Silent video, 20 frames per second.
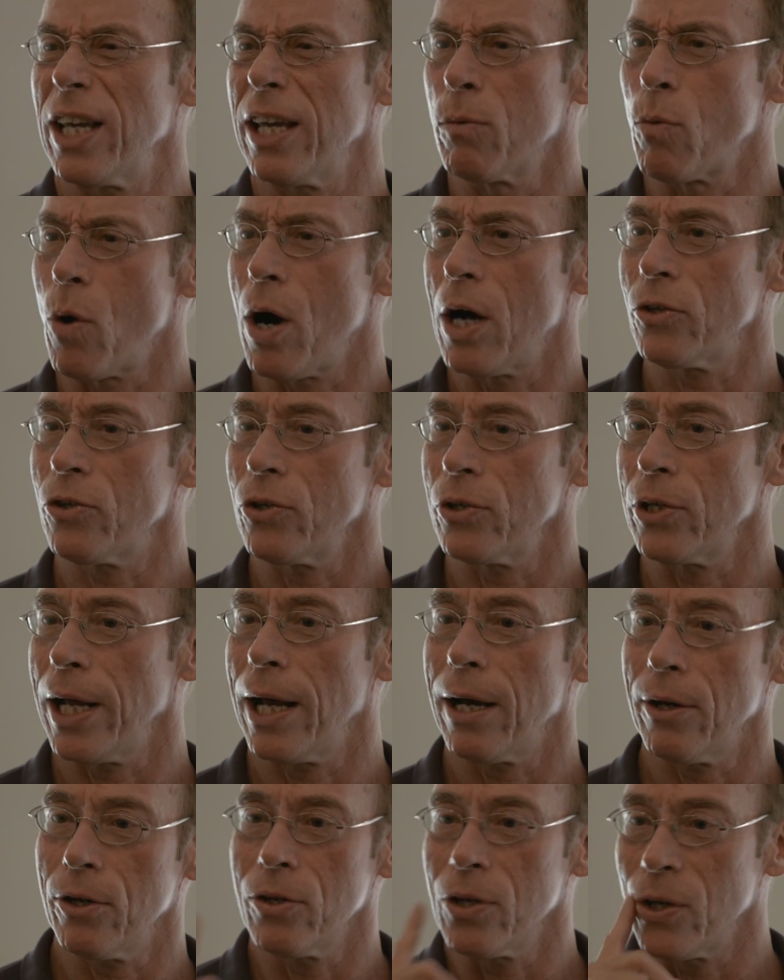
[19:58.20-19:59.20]
say in Washington,
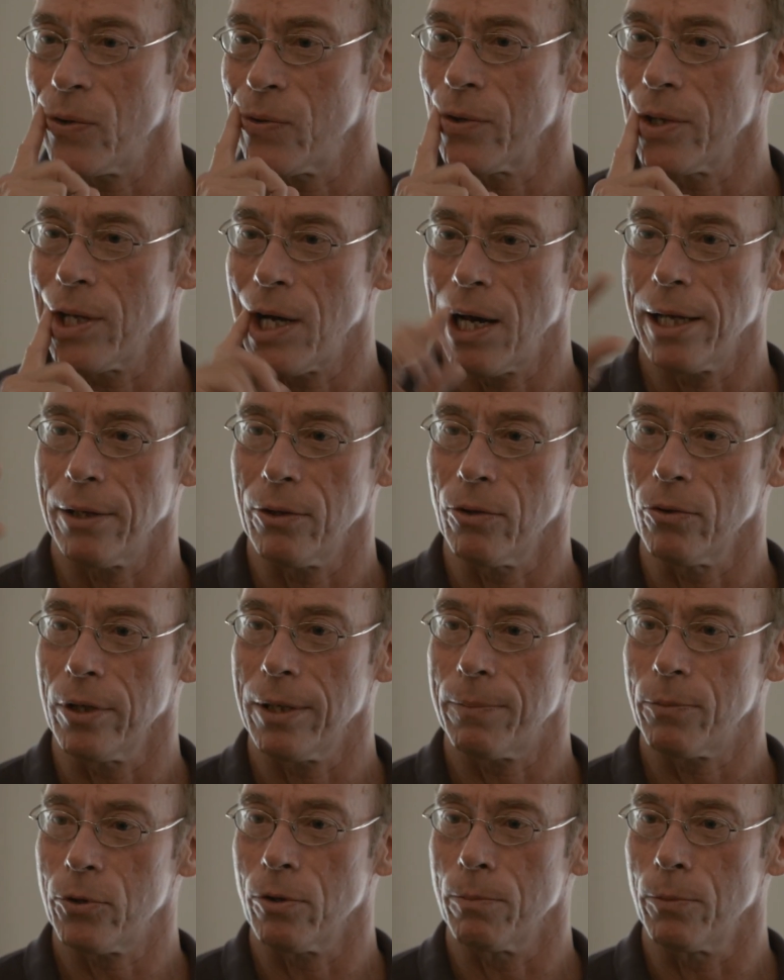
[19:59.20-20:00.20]
how do you know they're lying? Their
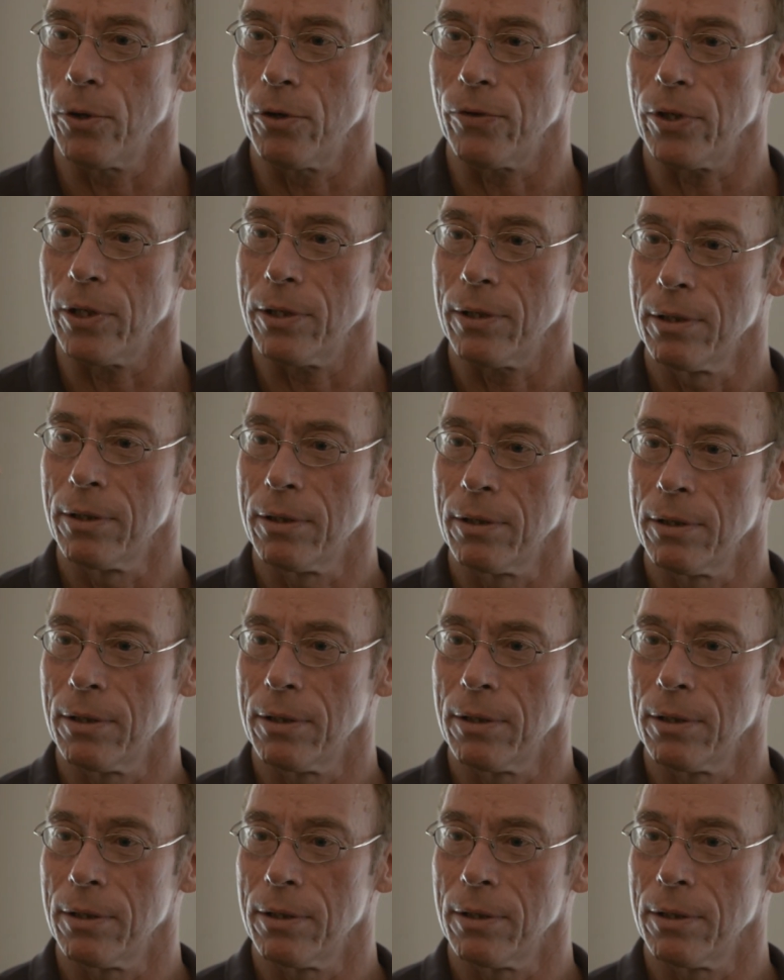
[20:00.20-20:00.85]
lips are moving.